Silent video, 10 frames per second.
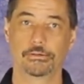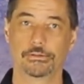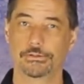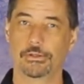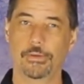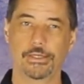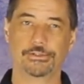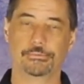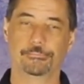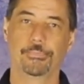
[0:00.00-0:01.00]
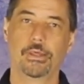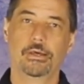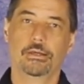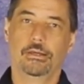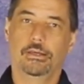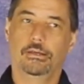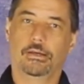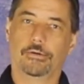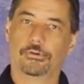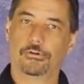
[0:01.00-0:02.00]
Just imagine,
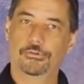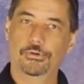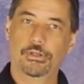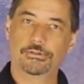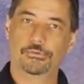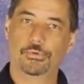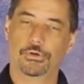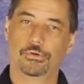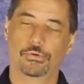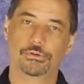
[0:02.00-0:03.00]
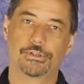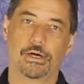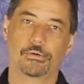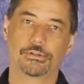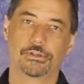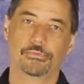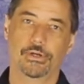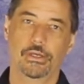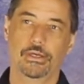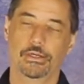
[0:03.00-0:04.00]
after a few days of doing cold showers every
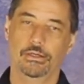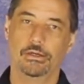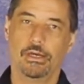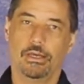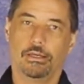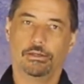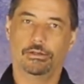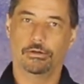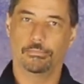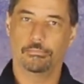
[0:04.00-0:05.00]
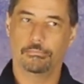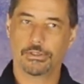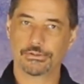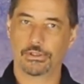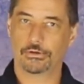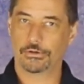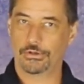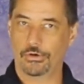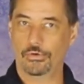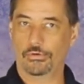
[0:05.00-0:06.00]
day, your muscular
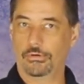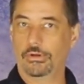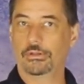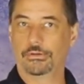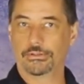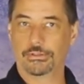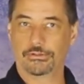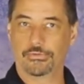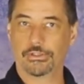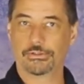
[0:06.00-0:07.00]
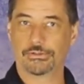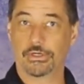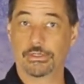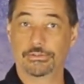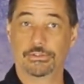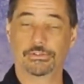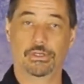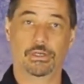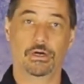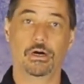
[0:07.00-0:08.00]
tone in the sense of exercise is
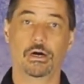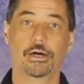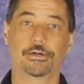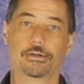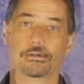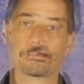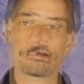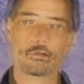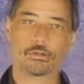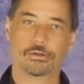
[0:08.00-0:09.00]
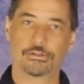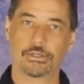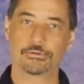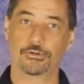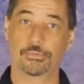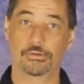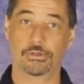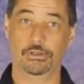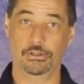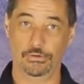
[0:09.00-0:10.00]
getting higher. Your cell's
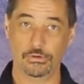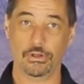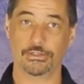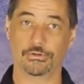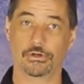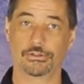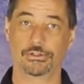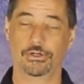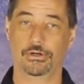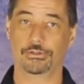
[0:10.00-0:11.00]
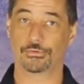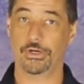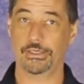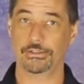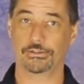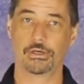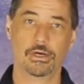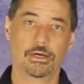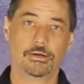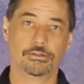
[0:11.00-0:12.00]
ability to utilize oxygen is raised
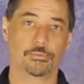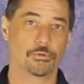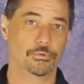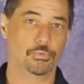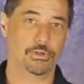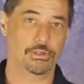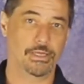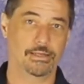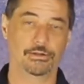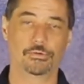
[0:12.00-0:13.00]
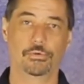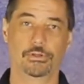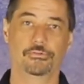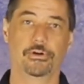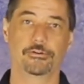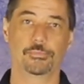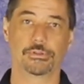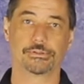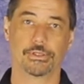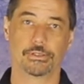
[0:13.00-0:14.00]
somewhere between ten and twenty-five
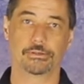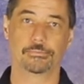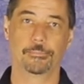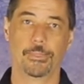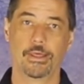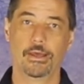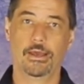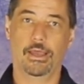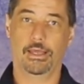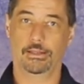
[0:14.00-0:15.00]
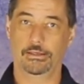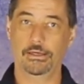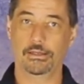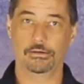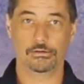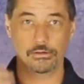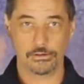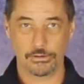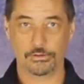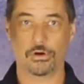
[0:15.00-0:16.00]
percent. And again,
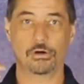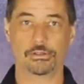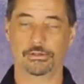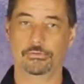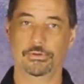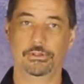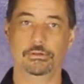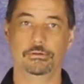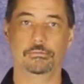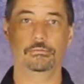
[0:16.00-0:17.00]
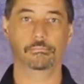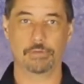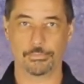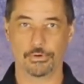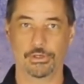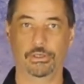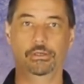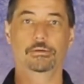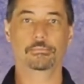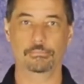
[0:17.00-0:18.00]
cognitively,
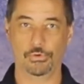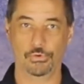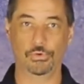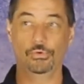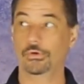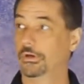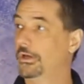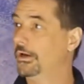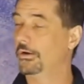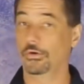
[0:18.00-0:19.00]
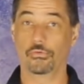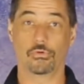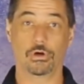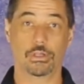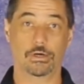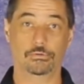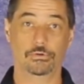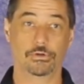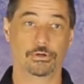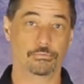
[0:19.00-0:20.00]
memory, mood, overall
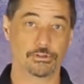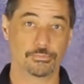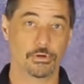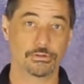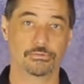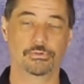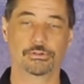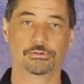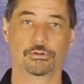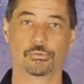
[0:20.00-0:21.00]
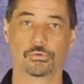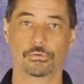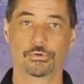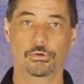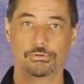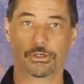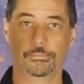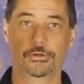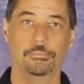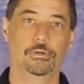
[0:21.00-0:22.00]
outlook and responsiveness to the world goes up
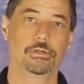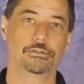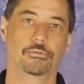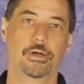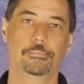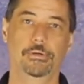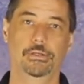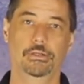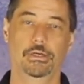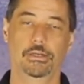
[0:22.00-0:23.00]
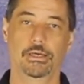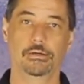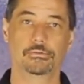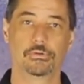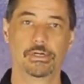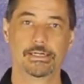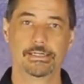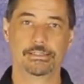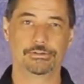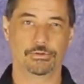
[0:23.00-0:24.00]
because of that B D N F.
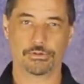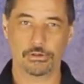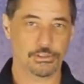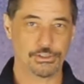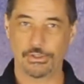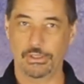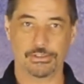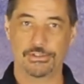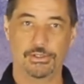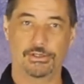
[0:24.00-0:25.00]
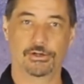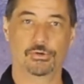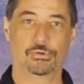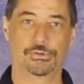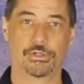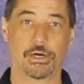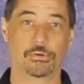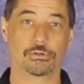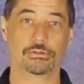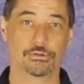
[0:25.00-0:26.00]
So it's hard to shake a stick of cold
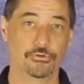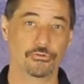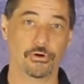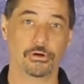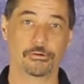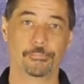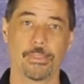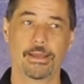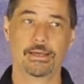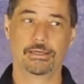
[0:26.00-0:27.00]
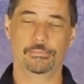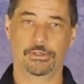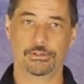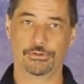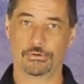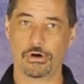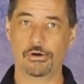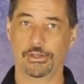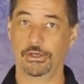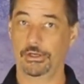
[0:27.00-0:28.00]
showers so far because you're
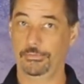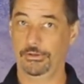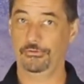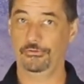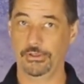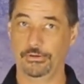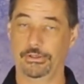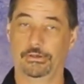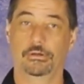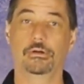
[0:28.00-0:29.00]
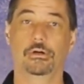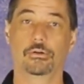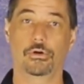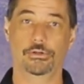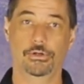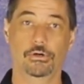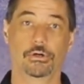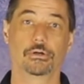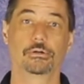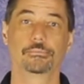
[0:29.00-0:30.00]
already going to be feeling a lot
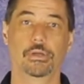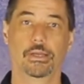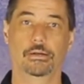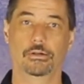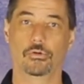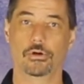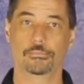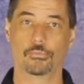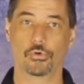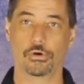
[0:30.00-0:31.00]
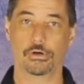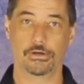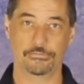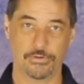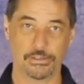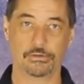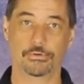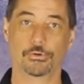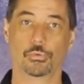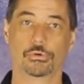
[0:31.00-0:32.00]
younger and a lot more effective
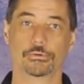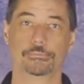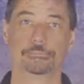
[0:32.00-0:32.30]
in the world.